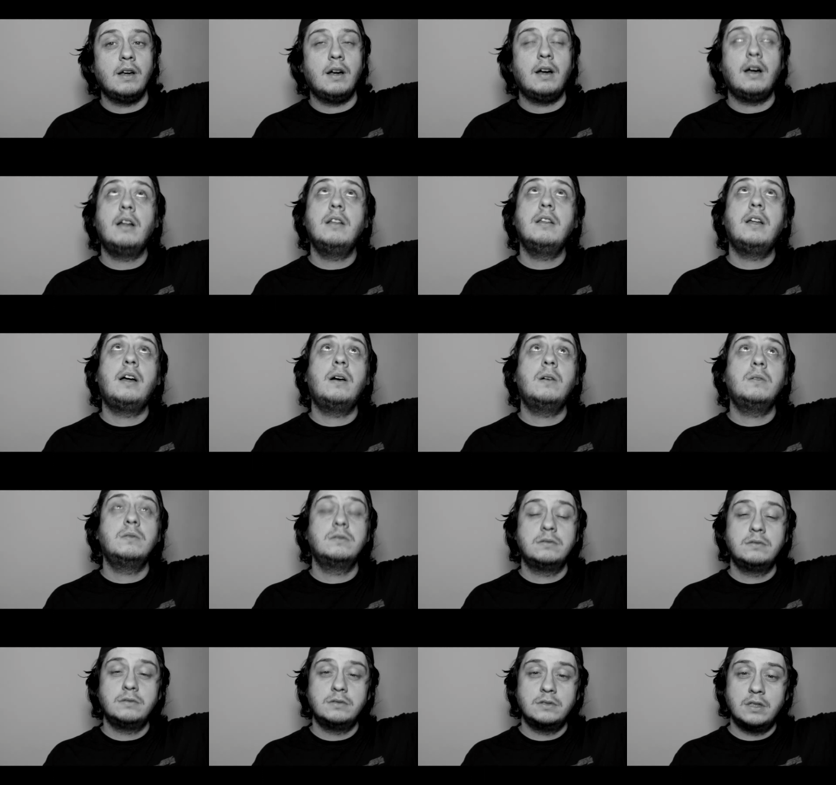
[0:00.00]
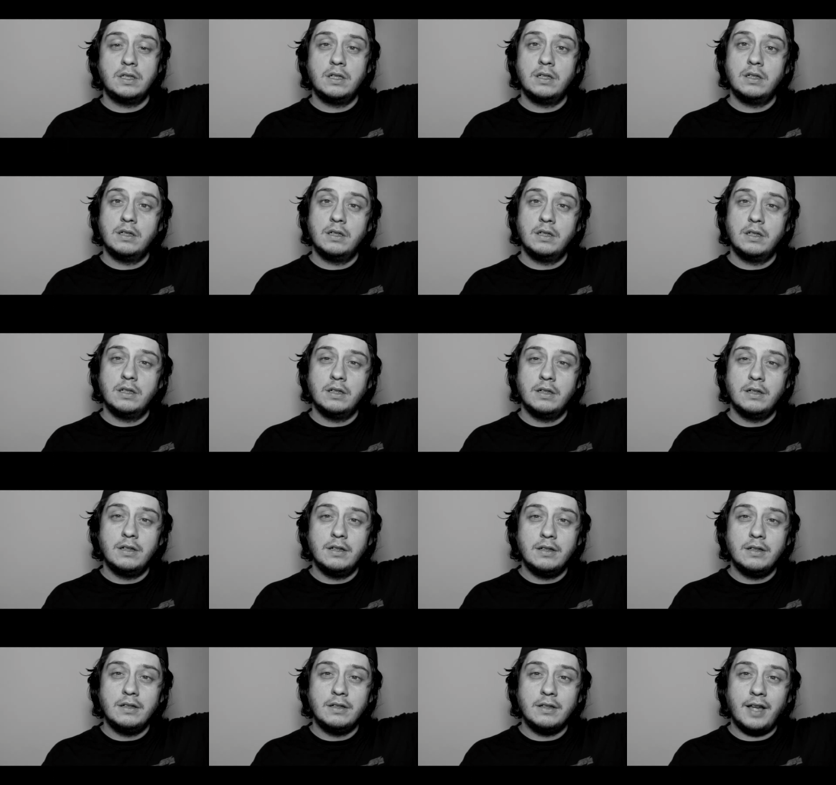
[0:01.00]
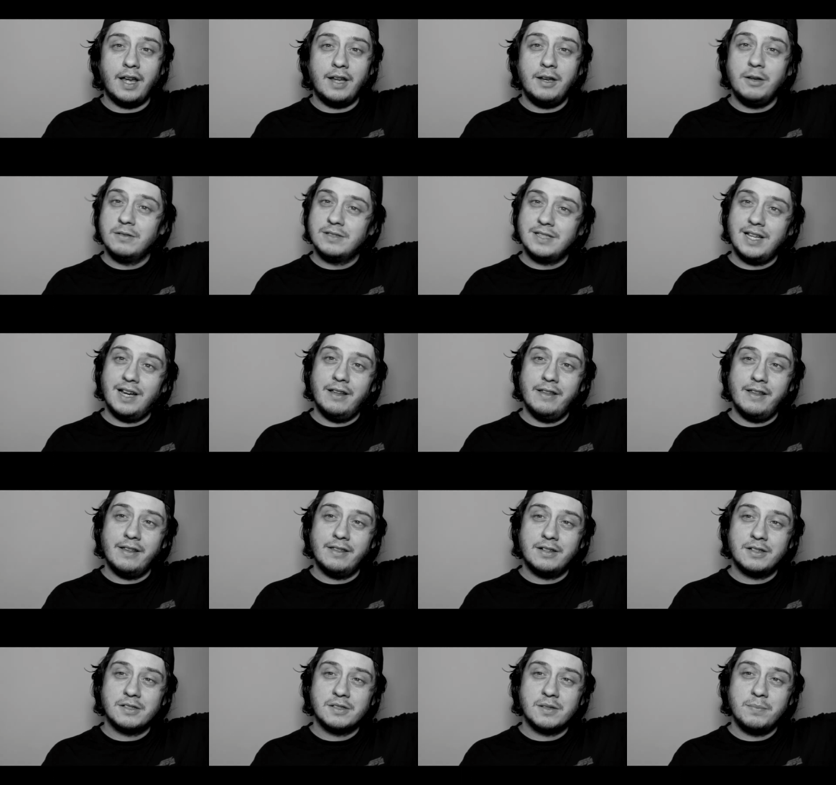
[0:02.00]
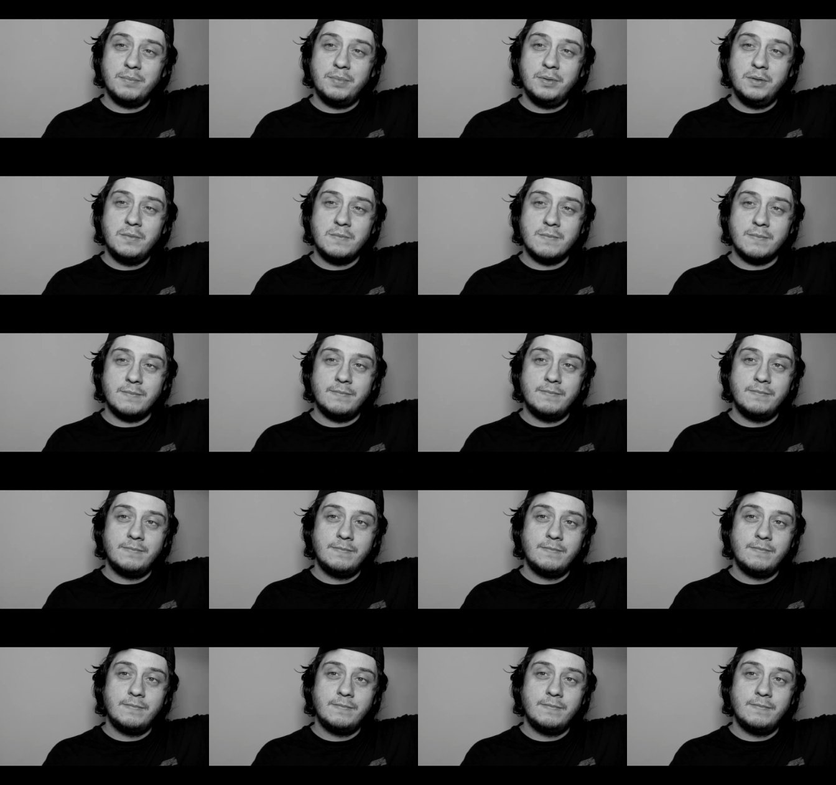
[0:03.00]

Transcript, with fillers: Hello. Can you tell that there's a boom?